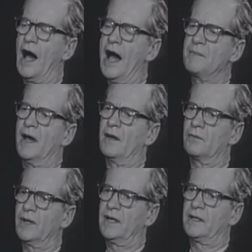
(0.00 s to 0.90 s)
I'm not
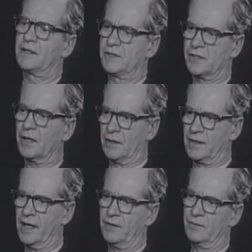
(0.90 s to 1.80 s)
really
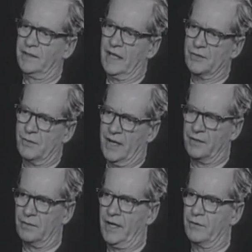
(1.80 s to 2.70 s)
concerned. I don't think that's quite
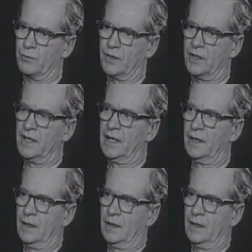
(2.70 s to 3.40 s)
the right word.